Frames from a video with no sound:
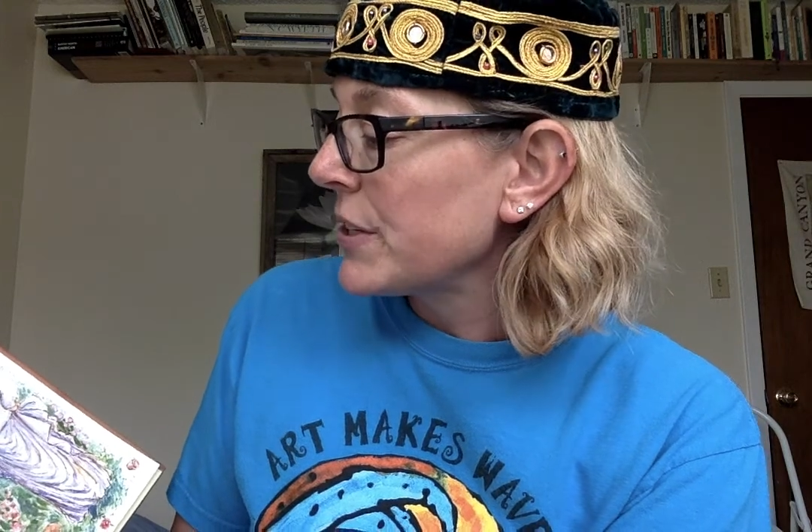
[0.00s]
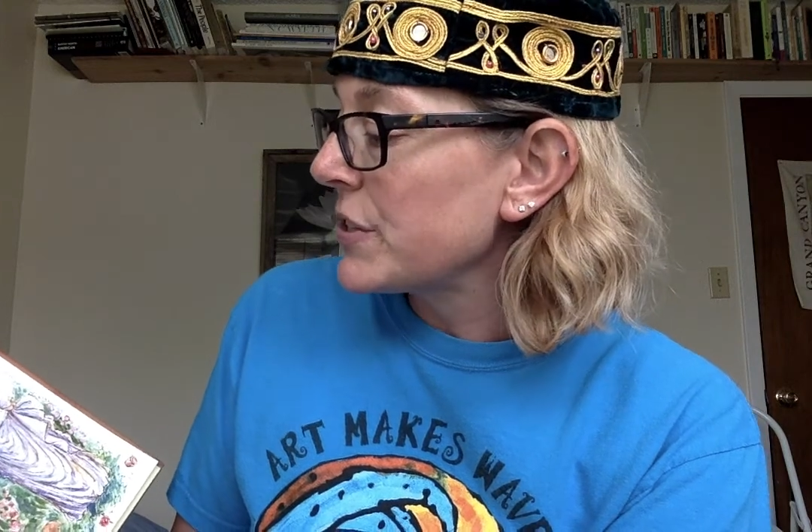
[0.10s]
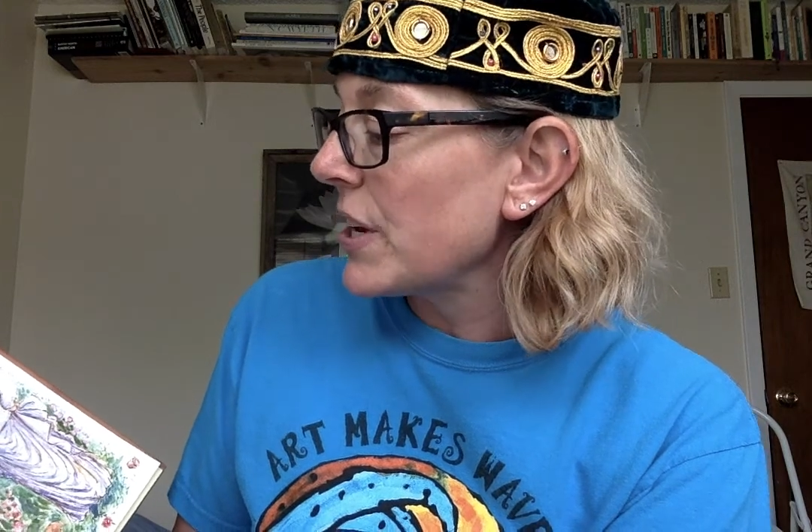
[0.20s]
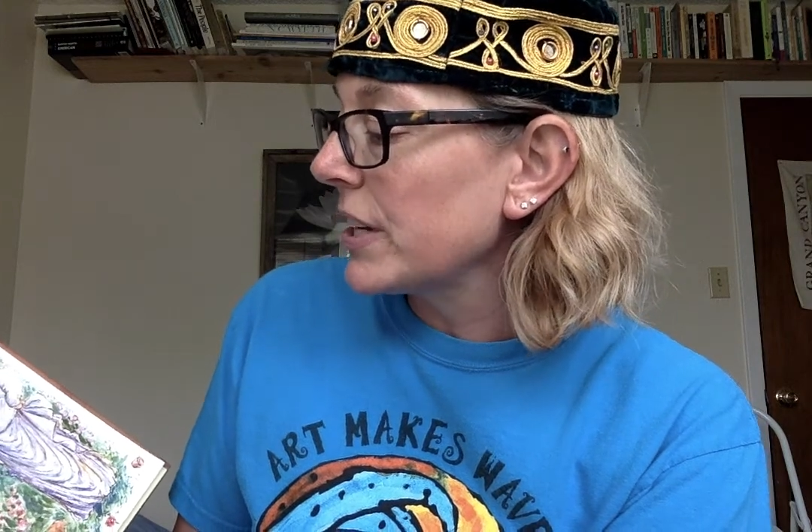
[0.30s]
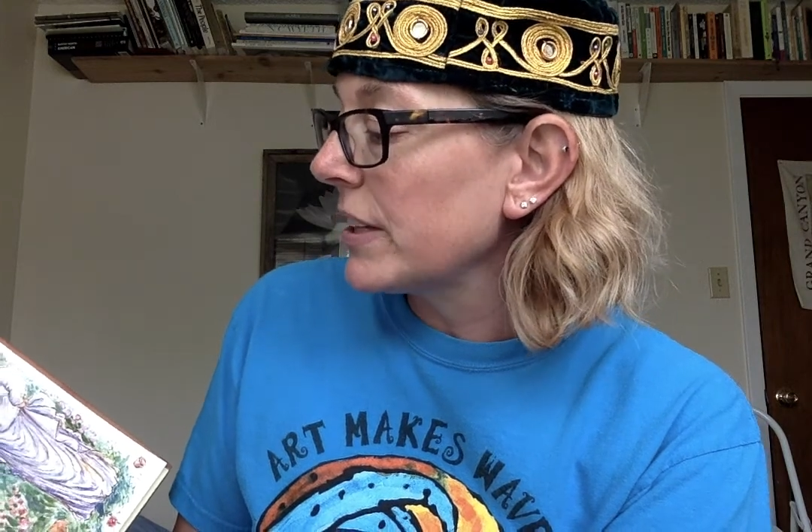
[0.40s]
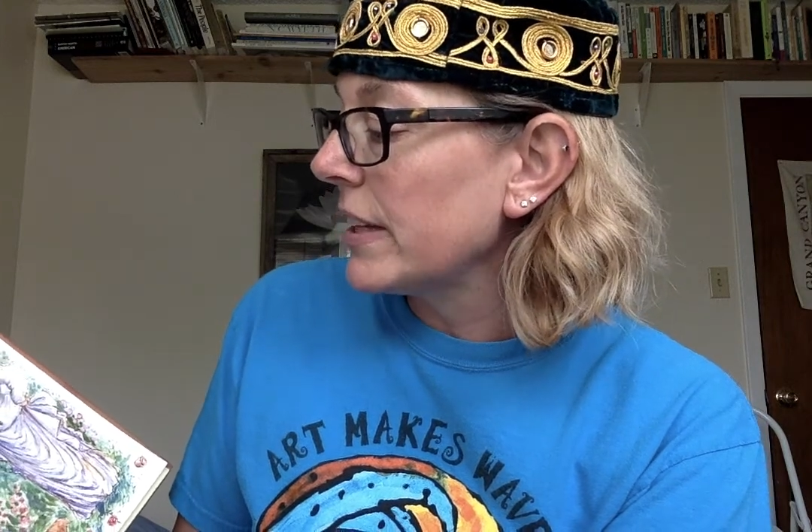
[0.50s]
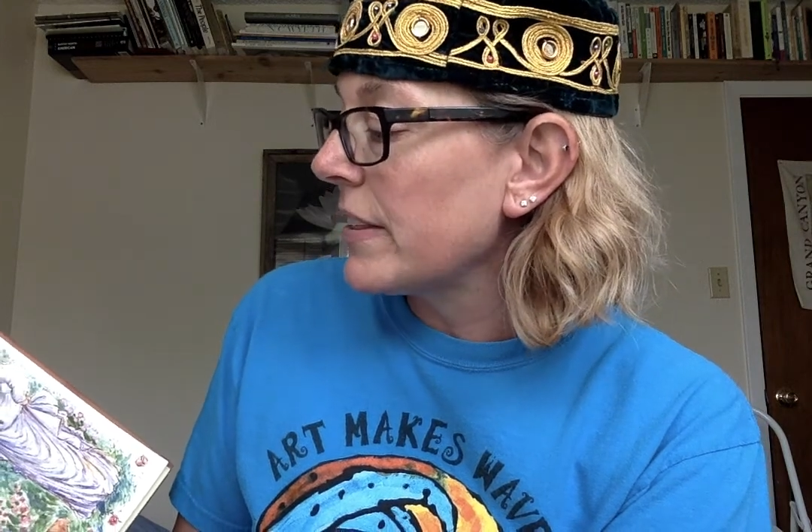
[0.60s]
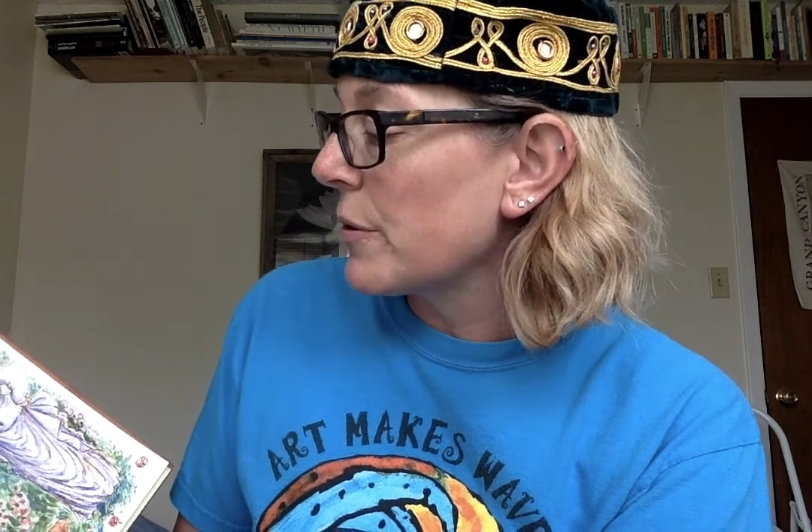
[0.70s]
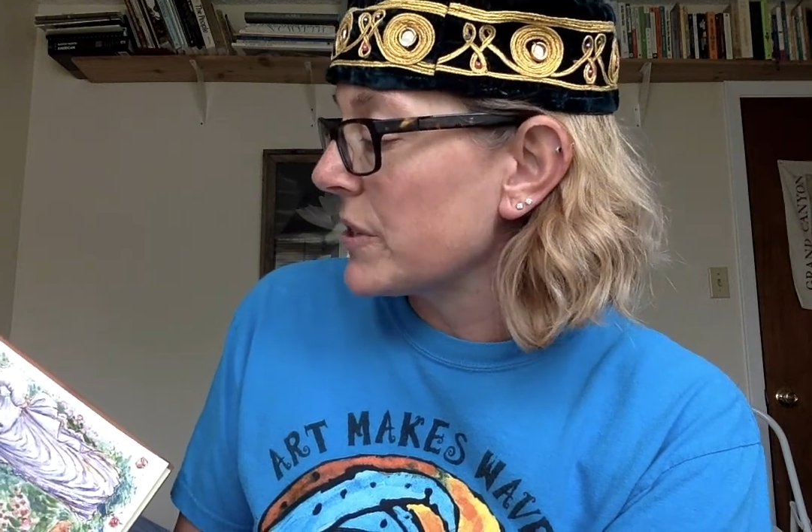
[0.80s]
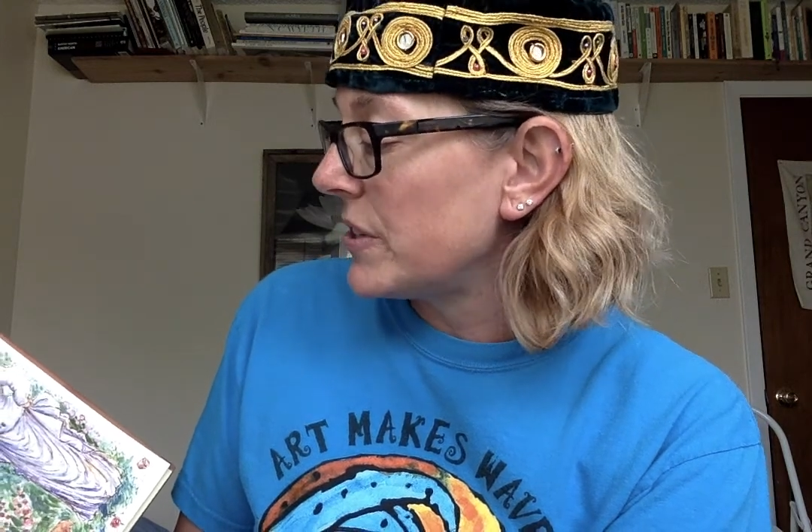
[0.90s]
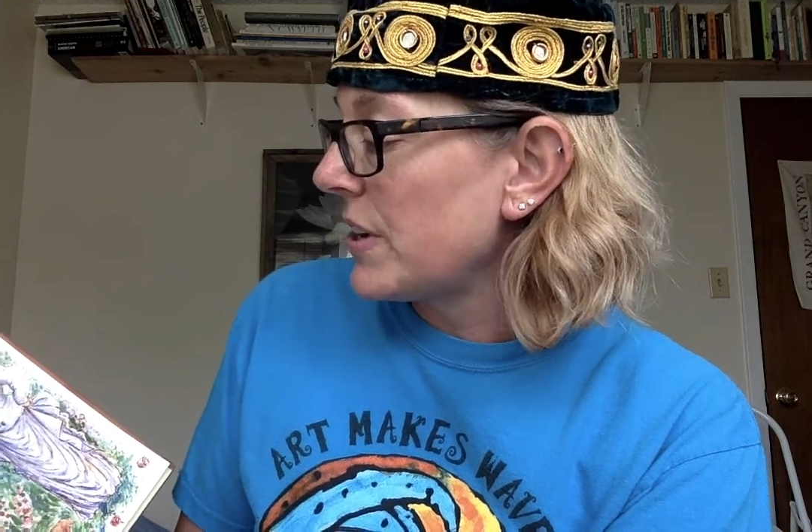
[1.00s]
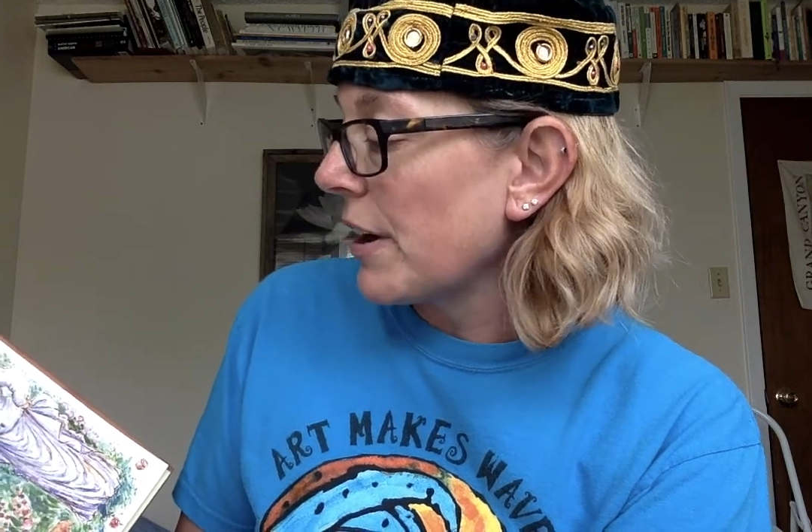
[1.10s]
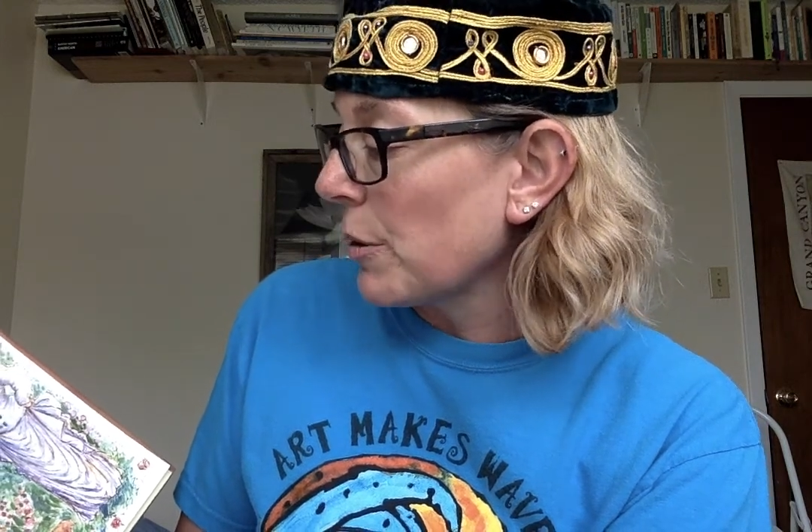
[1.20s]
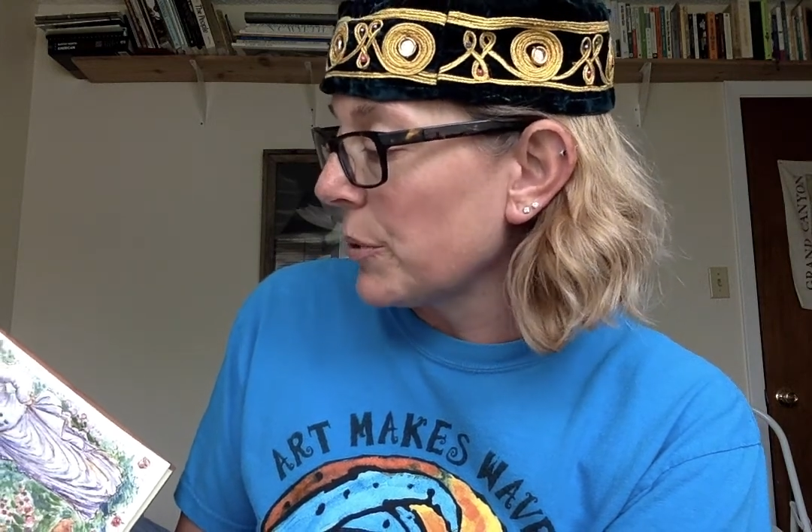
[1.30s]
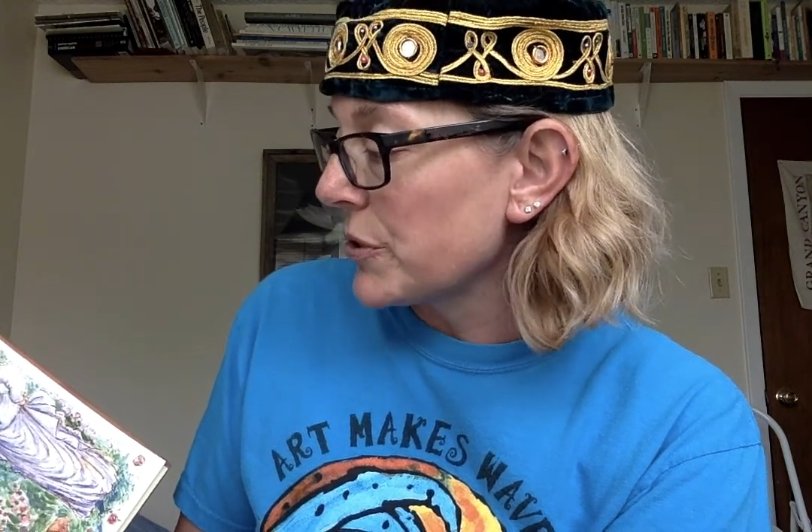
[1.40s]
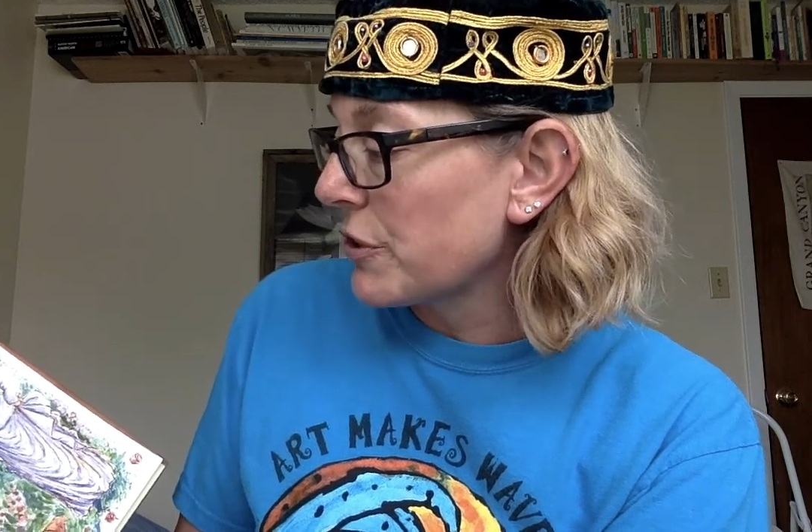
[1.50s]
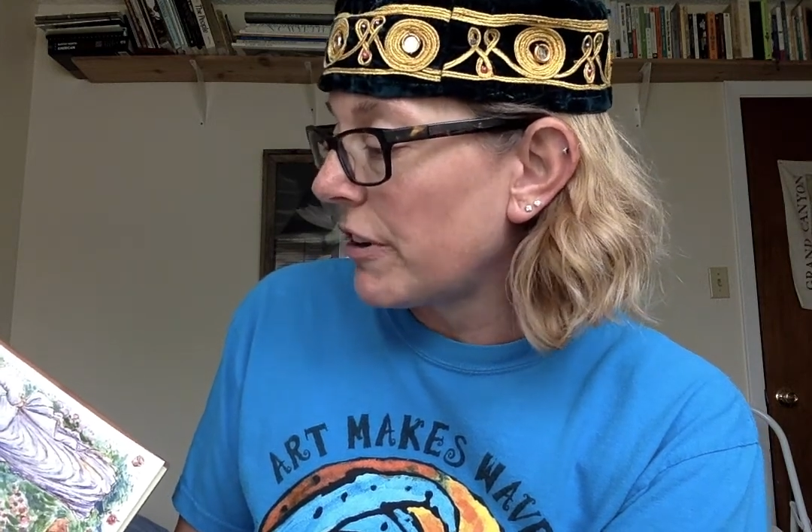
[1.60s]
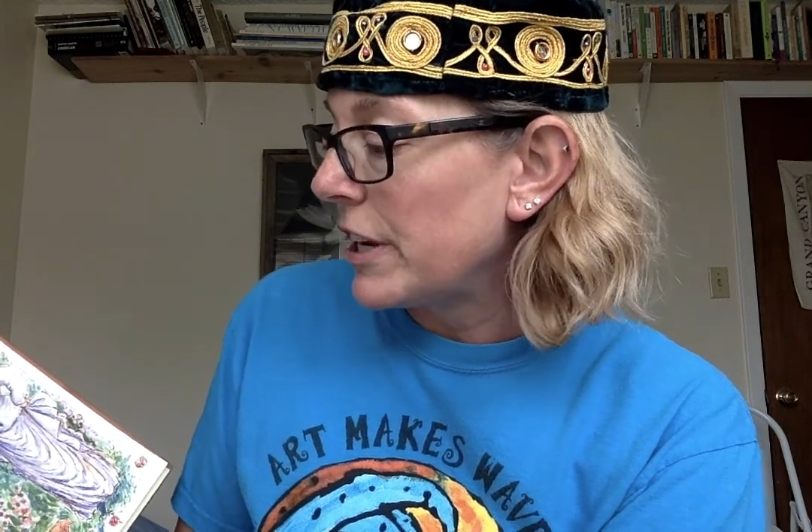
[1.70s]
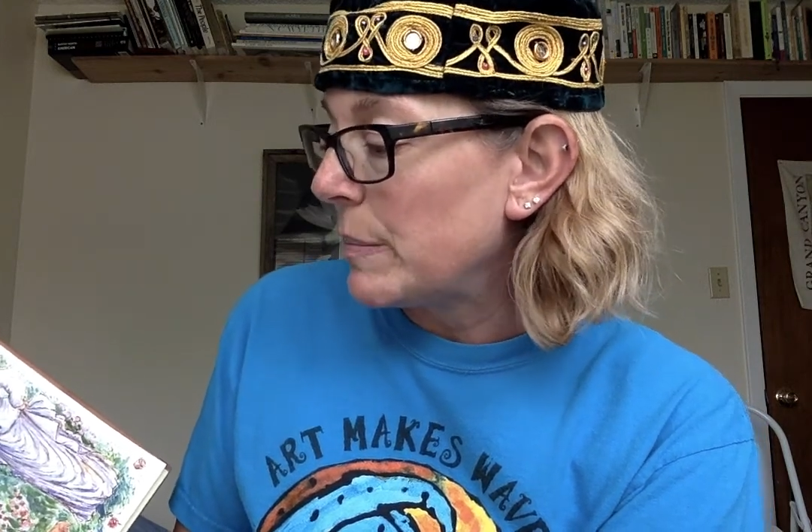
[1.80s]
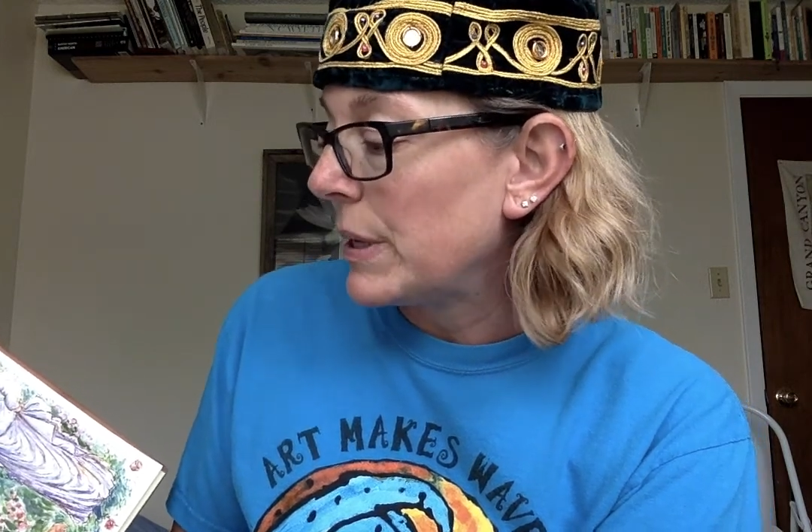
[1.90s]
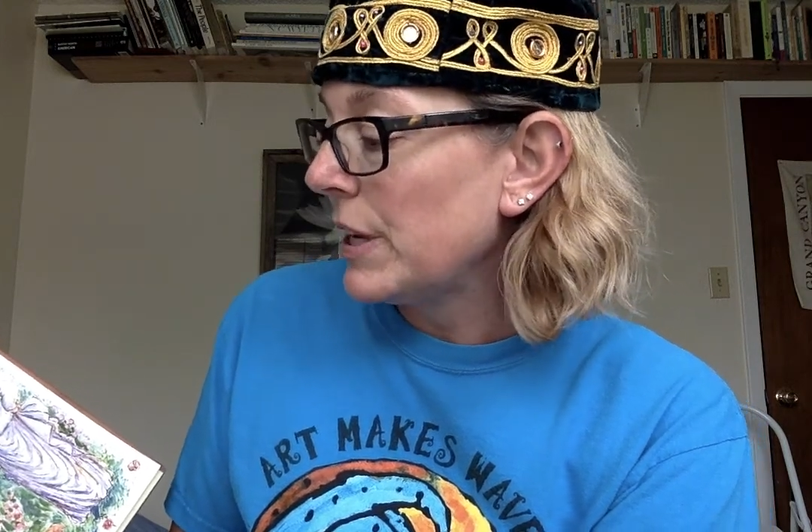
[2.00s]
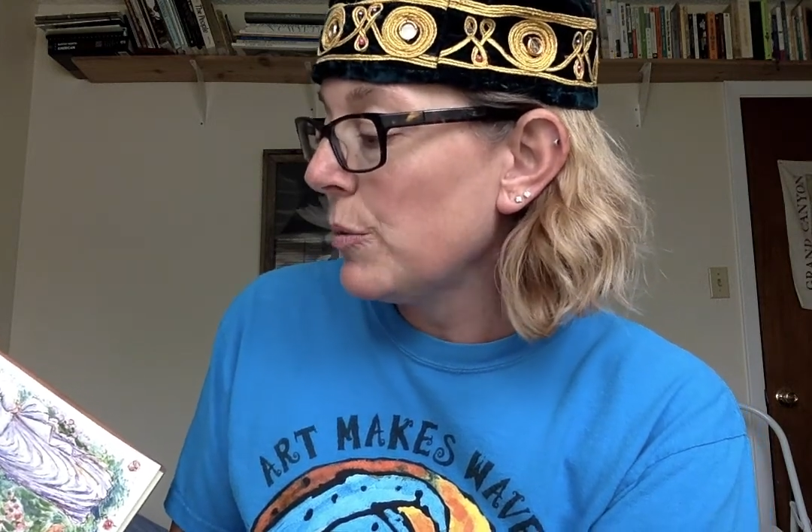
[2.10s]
Suddenly there was a terrible scream.